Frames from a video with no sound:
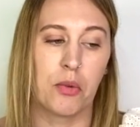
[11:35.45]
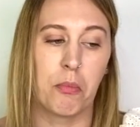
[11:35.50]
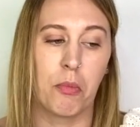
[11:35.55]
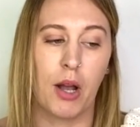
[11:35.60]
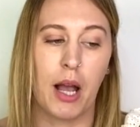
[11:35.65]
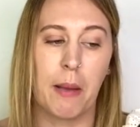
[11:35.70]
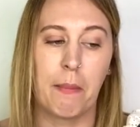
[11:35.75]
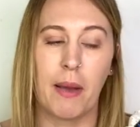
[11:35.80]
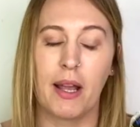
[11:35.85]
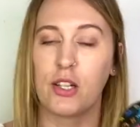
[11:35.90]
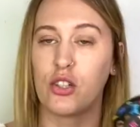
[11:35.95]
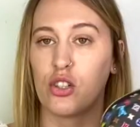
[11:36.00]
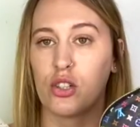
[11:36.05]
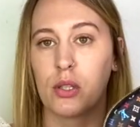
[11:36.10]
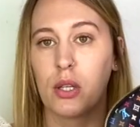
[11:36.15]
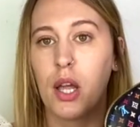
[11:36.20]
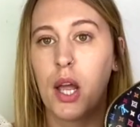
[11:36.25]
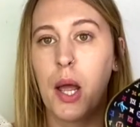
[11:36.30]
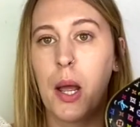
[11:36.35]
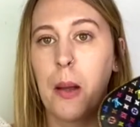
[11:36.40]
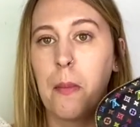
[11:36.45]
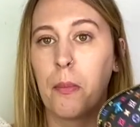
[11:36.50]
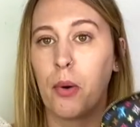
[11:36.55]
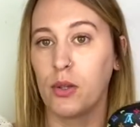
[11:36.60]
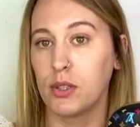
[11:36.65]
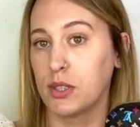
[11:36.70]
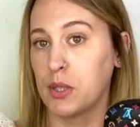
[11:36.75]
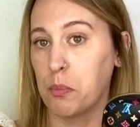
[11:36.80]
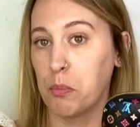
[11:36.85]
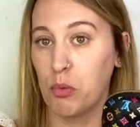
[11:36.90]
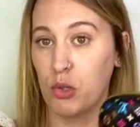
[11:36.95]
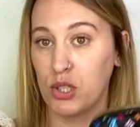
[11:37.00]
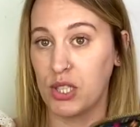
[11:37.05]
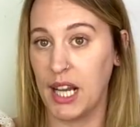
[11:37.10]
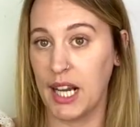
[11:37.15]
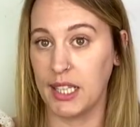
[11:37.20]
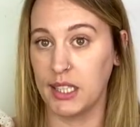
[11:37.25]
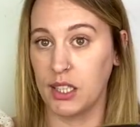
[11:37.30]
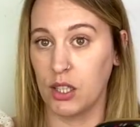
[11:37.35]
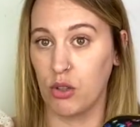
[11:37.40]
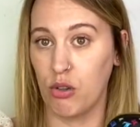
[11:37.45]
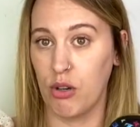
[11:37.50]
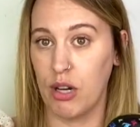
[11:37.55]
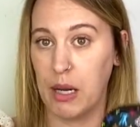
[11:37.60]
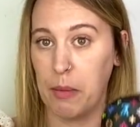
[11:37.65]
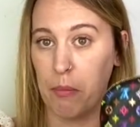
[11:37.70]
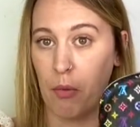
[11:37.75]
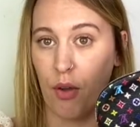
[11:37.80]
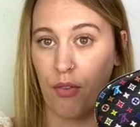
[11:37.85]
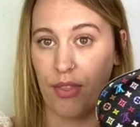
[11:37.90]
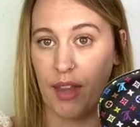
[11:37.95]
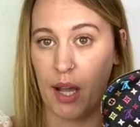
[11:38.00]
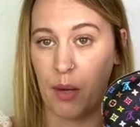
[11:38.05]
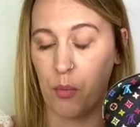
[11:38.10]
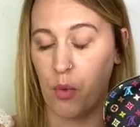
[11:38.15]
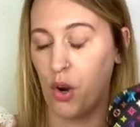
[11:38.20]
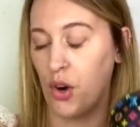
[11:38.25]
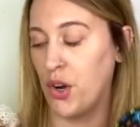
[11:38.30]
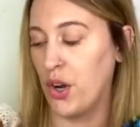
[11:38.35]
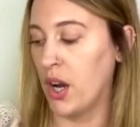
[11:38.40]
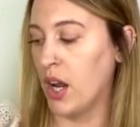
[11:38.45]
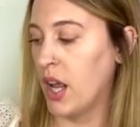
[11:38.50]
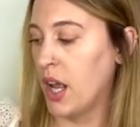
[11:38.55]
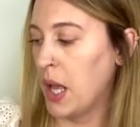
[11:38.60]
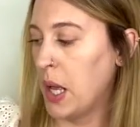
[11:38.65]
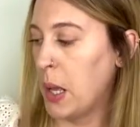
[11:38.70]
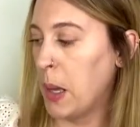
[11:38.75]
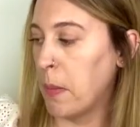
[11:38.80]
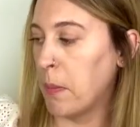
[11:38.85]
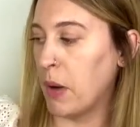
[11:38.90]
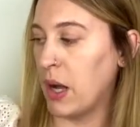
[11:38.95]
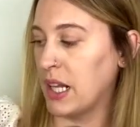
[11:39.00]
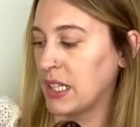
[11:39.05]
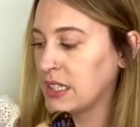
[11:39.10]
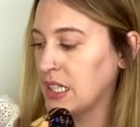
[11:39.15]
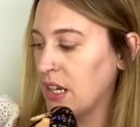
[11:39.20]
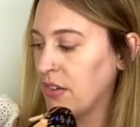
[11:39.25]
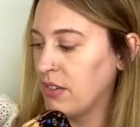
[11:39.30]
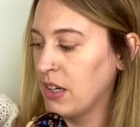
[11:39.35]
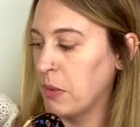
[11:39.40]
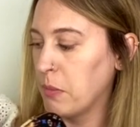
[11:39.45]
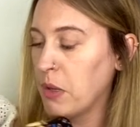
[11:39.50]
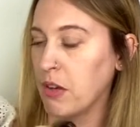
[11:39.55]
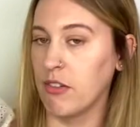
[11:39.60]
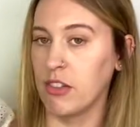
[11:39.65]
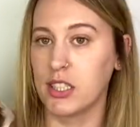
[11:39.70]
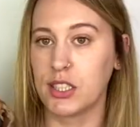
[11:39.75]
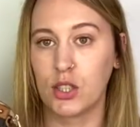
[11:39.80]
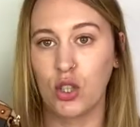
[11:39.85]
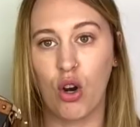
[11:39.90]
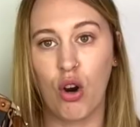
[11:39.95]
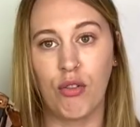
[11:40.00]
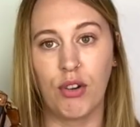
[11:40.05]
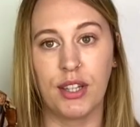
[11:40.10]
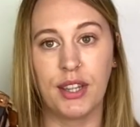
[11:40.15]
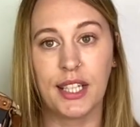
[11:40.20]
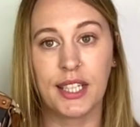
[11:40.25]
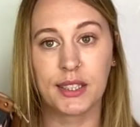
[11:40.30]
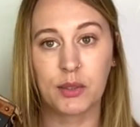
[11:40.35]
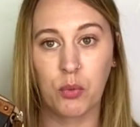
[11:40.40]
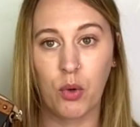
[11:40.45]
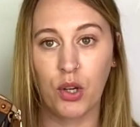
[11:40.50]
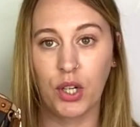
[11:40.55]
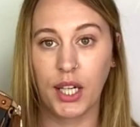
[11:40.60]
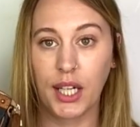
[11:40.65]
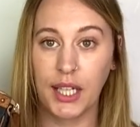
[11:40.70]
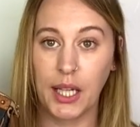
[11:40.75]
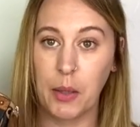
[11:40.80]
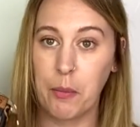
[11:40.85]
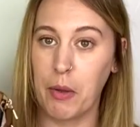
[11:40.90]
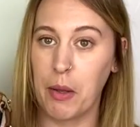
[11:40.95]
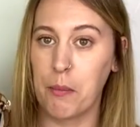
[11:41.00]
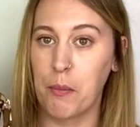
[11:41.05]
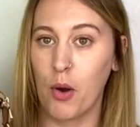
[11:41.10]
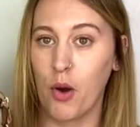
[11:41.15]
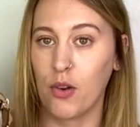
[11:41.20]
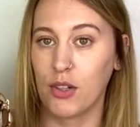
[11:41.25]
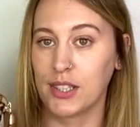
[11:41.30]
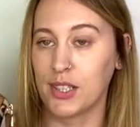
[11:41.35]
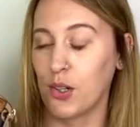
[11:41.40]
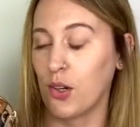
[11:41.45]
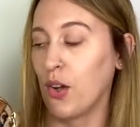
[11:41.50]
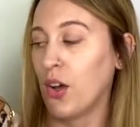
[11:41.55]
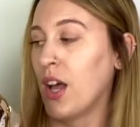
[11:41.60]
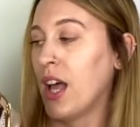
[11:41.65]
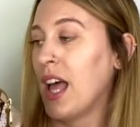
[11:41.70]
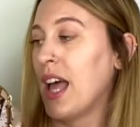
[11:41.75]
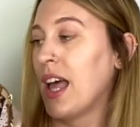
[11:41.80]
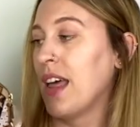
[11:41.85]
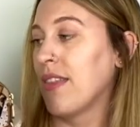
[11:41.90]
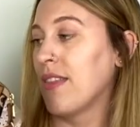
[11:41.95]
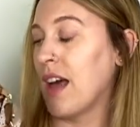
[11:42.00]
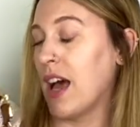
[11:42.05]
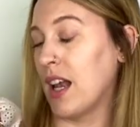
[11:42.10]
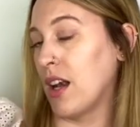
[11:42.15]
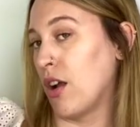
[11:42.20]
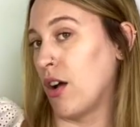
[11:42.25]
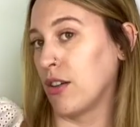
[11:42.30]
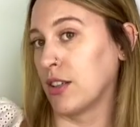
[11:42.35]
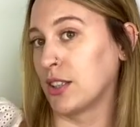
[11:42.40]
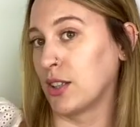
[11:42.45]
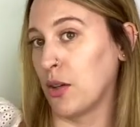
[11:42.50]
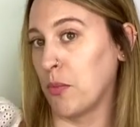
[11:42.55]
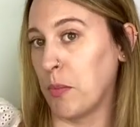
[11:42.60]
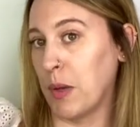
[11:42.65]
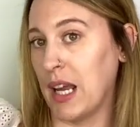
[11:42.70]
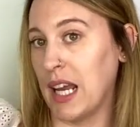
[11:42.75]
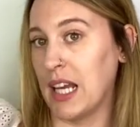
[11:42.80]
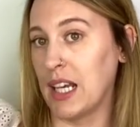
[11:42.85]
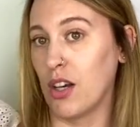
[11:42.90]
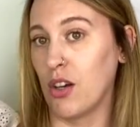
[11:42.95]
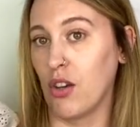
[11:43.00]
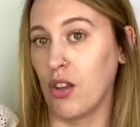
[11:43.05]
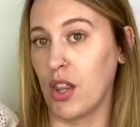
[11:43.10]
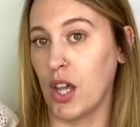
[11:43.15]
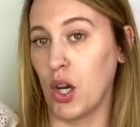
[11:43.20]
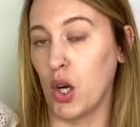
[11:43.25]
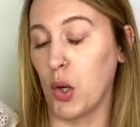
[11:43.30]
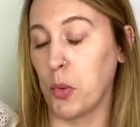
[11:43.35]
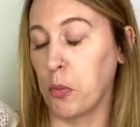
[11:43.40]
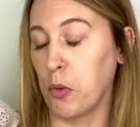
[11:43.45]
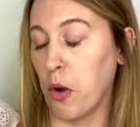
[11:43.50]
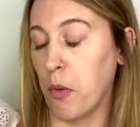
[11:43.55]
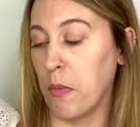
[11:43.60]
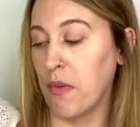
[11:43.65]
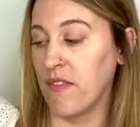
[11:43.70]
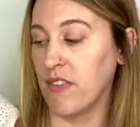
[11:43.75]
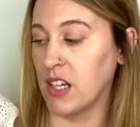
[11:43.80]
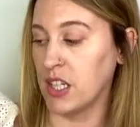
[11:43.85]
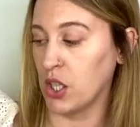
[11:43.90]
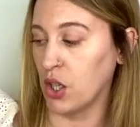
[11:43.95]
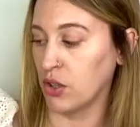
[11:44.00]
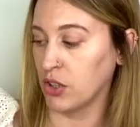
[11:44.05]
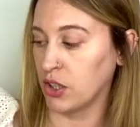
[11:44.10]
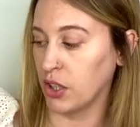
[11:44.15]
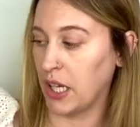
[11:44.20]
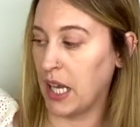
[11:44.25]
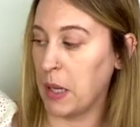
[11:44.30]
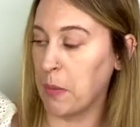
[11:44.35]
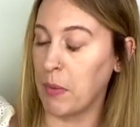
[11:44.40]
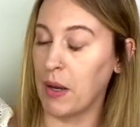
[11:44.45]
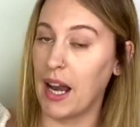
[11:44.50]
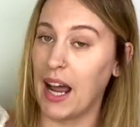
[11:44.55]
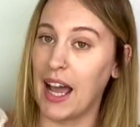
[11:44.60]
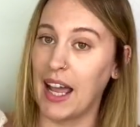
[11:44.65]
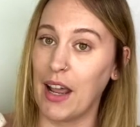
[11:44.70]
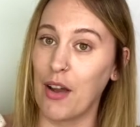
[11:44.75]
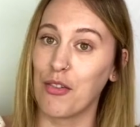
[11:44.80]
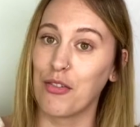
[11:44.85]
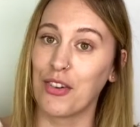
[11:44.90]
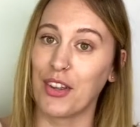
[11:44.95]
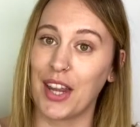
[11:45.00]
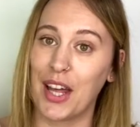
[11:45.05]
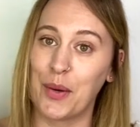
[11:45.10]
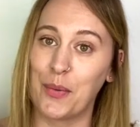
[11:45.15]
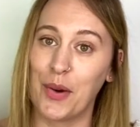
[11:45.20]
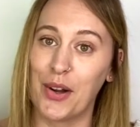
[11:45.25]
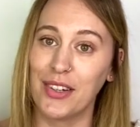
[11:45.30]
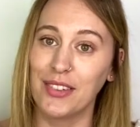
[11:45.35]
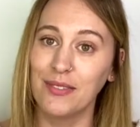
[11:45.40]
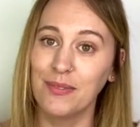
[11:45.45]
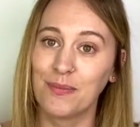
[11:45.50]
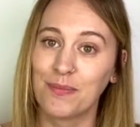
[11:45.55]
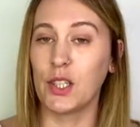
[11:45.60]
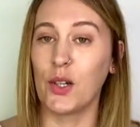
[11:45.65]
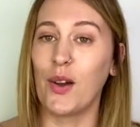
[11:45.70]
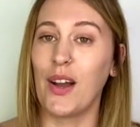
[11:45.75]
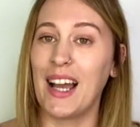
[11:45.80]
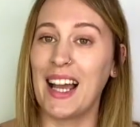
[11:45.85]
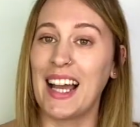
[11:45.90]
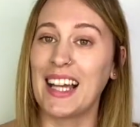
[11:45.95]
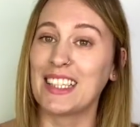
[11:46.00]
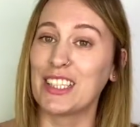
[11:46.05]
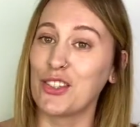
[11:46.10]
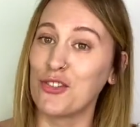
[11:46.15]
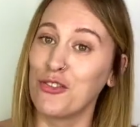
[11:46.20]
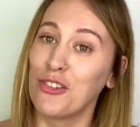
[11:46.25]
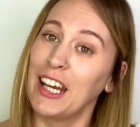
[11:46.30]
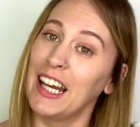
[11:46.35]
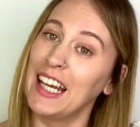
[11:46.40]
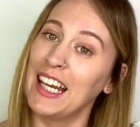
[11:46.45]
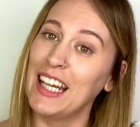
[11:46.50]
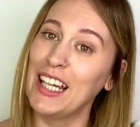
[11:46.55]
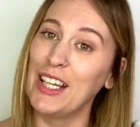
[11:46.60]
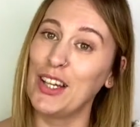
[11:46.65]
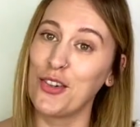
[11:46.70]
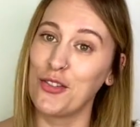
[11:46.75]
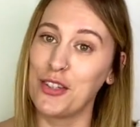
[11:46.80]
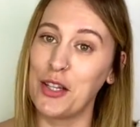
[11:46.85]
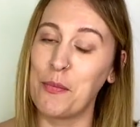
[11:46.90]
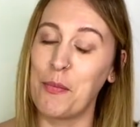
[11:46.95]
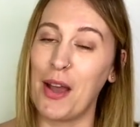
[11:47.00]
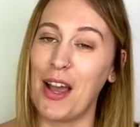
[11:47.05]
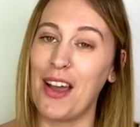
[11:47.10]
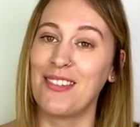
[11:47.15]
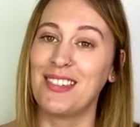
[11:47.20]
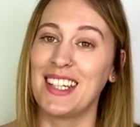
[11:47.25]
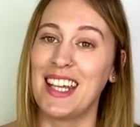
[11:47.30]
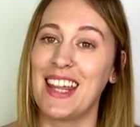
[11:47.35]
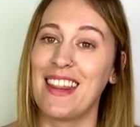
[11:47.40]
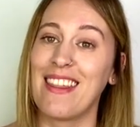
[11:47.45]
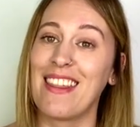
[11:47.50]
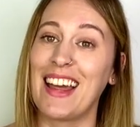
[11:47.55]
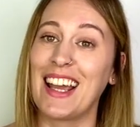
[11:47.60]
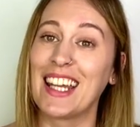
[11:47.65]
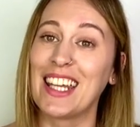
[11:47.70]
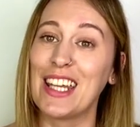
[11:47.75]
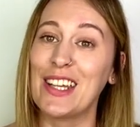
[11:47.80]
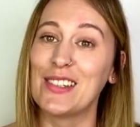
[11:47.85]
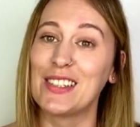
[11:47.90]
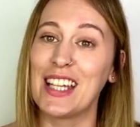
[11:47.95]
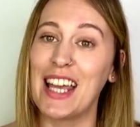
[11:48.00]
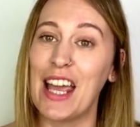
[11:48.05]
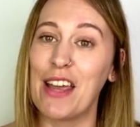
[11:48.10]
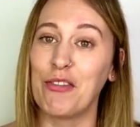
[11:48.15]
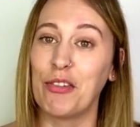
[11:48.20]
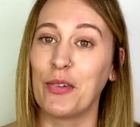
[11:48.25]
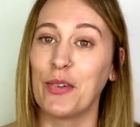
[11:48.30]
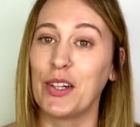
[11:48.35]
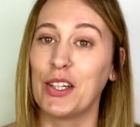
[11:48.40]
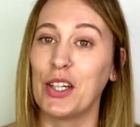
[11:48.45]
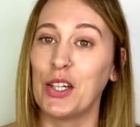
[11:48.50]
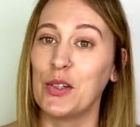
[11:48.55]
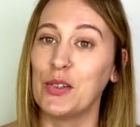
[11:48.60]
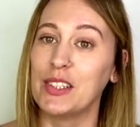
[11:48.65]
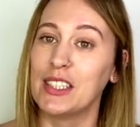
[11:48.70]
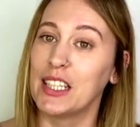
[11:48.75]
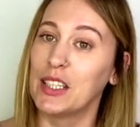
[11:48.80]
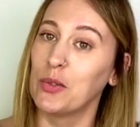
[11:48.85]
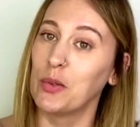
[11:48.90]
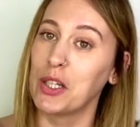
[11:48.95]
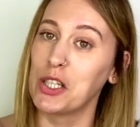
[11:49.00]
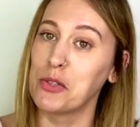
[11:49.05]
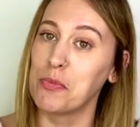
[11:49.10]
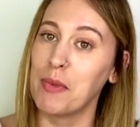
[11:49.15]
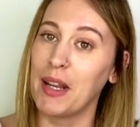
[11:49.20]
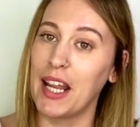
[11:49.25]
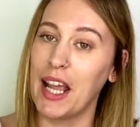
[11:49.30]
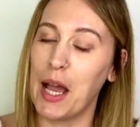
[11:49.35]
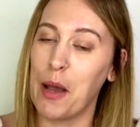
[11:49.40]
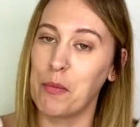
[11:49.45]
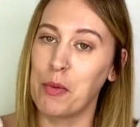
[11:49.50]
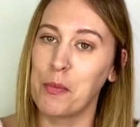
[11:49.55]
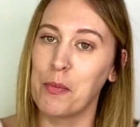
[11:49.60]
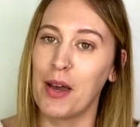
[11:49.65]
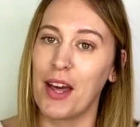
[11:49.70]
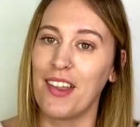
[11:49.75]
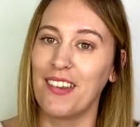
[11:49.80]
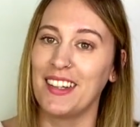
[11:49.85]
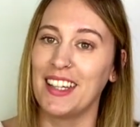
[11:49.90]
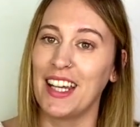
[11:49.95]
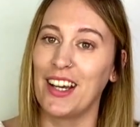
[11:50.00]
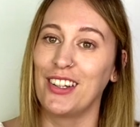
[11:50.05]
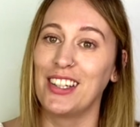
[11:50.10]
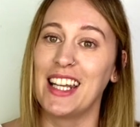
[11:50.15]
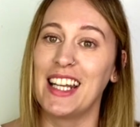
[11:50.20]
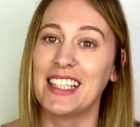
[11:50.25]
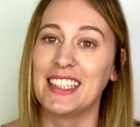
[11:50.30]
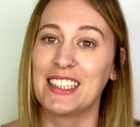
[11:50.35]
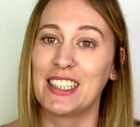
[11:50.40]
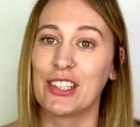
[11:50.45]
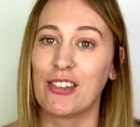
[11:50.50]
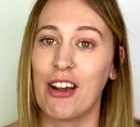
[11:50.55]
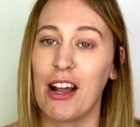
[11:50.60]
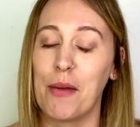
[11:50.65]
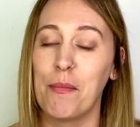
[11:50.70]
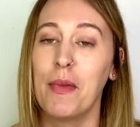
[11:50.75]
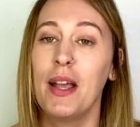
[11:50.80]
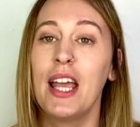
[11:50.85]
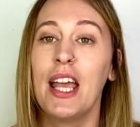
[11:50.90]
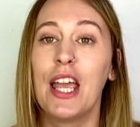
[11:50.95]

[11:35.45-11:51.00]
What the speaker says: But I might just put some protector cream on that one, but I'll definitely be restoring this one a little bit more. So that'll also be in another upcoming video, so keep an eye out for that one. So I had a really lovely birthday, and thank you to everyone who did wish me a happy birthday on Instagram.